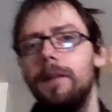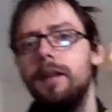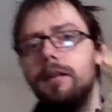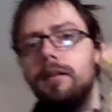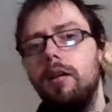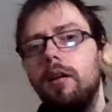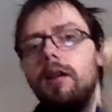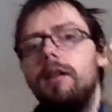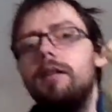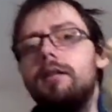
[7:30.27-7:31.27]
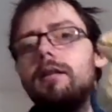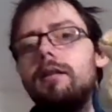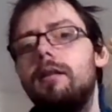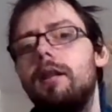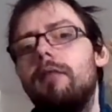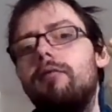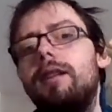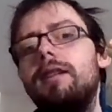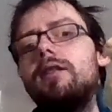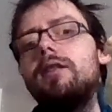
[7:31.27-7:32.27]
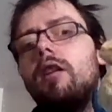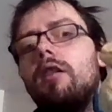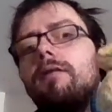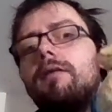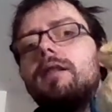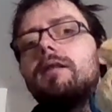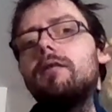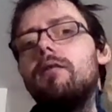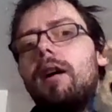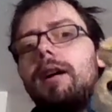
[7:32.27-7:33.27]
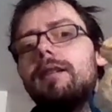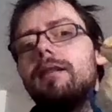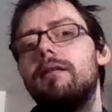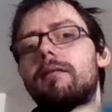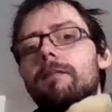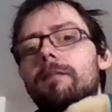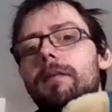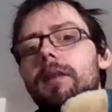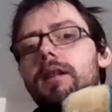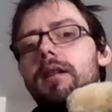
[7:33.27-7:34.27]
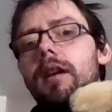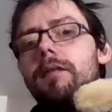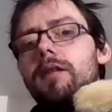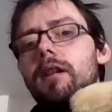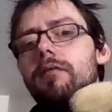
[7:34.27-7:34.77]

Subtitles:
It's not as like really soft. It's quite stiff, so